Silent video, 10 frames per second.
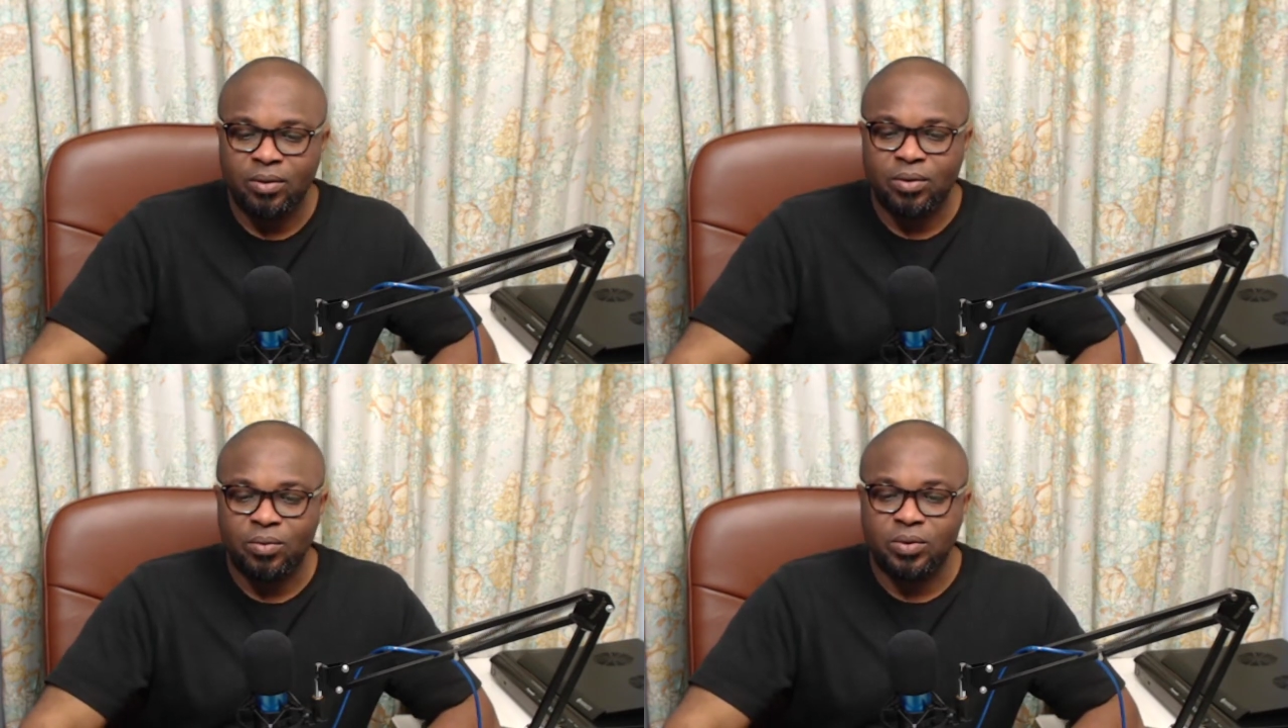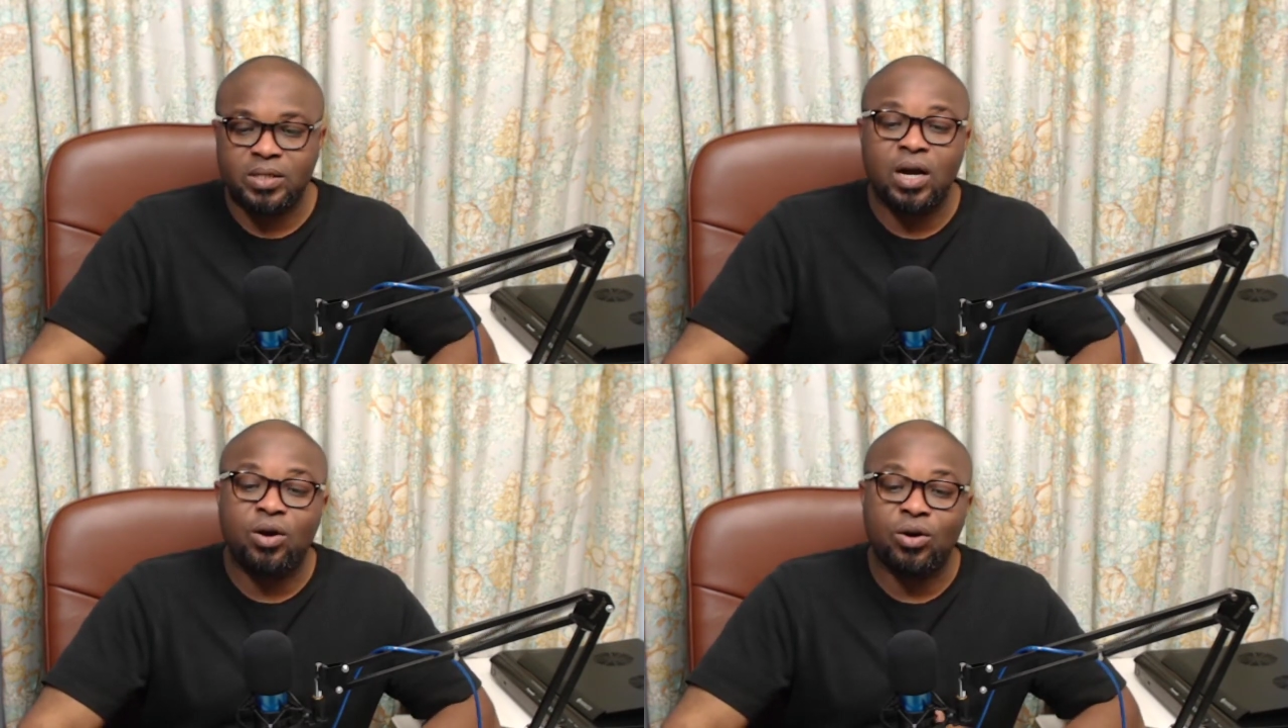
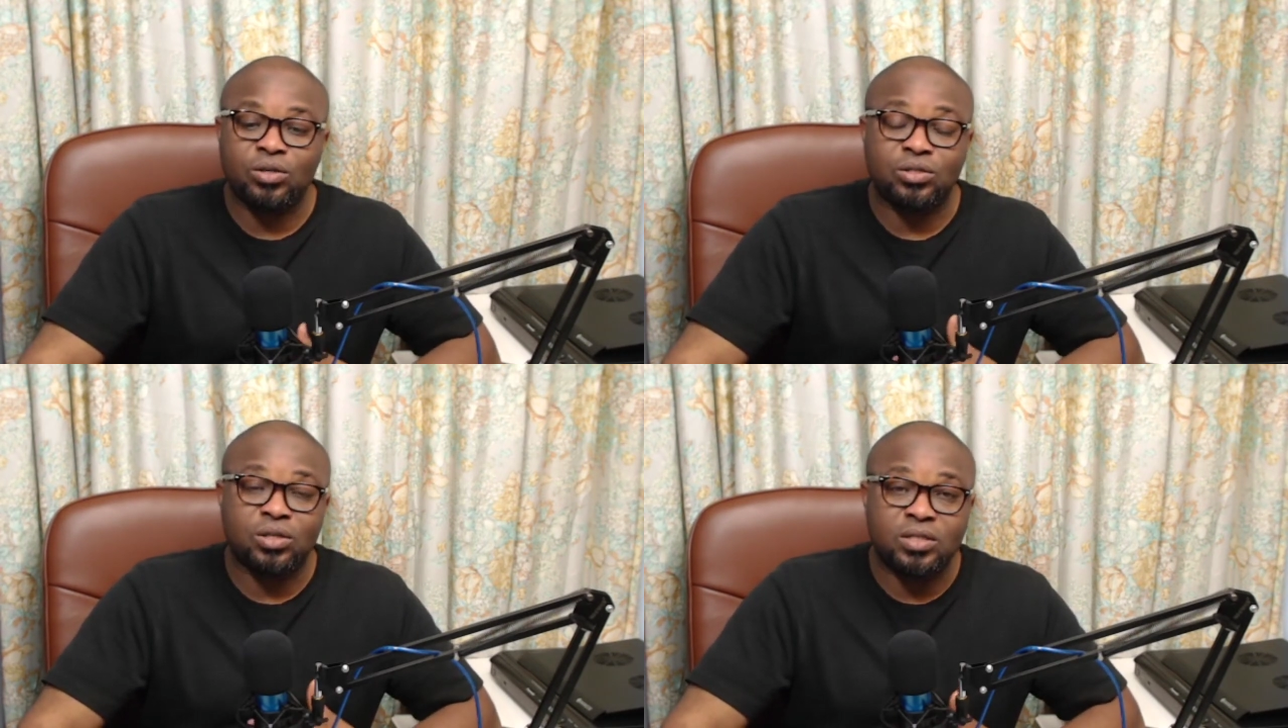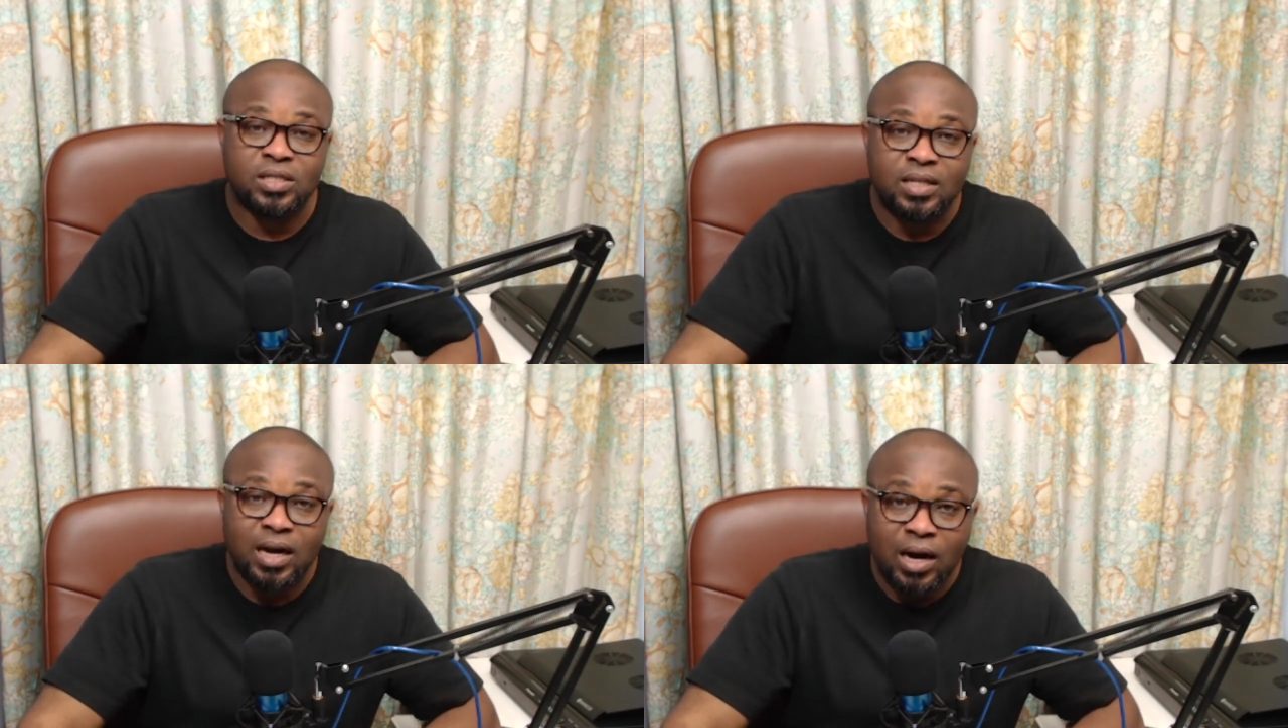without
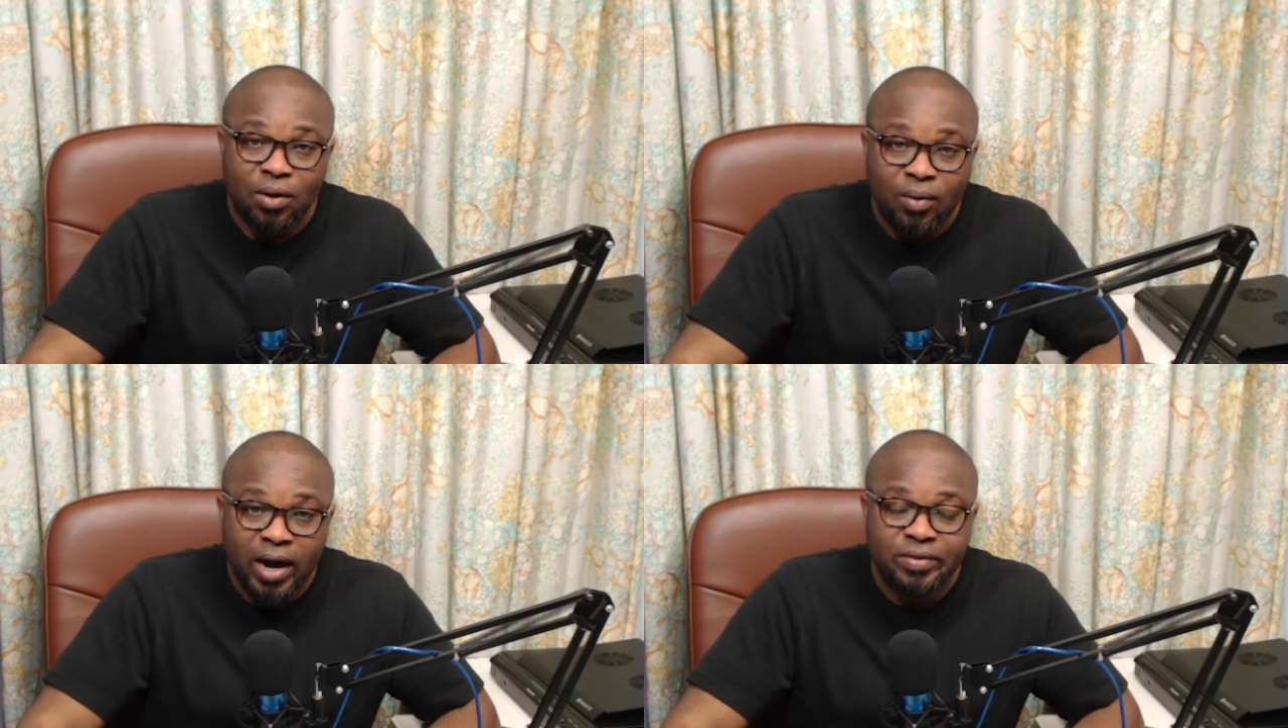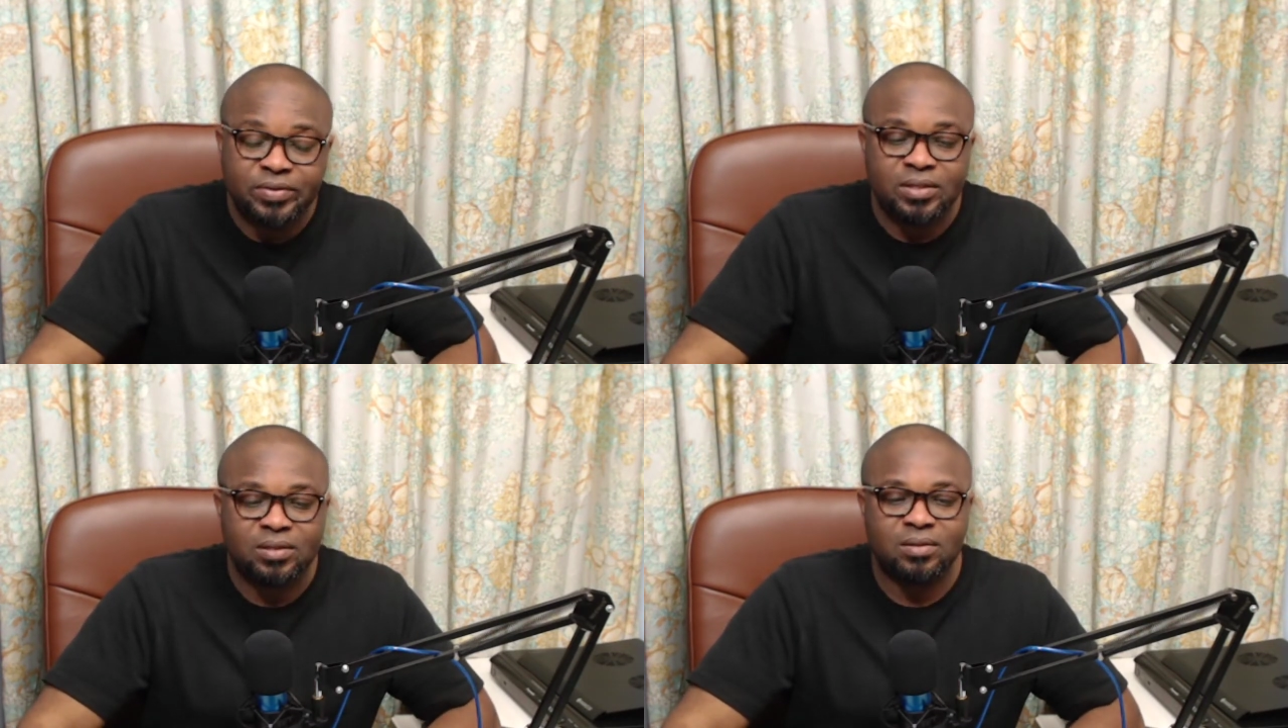consulting our
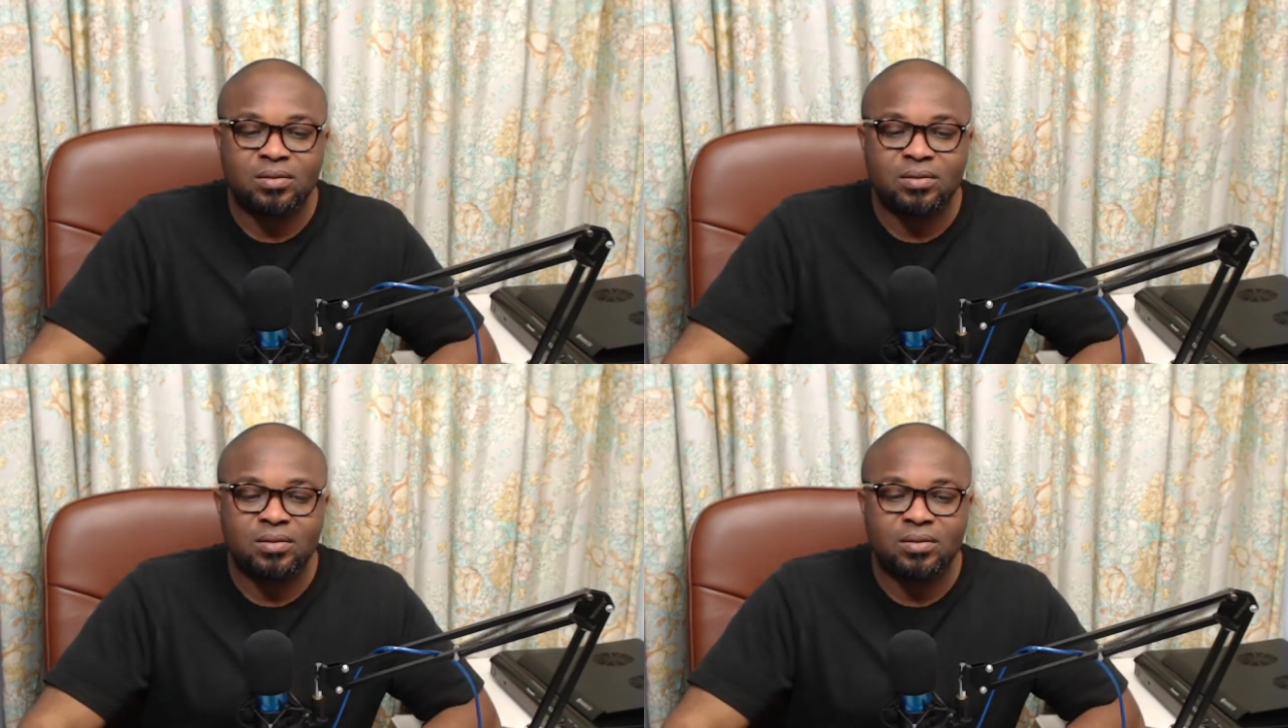wives,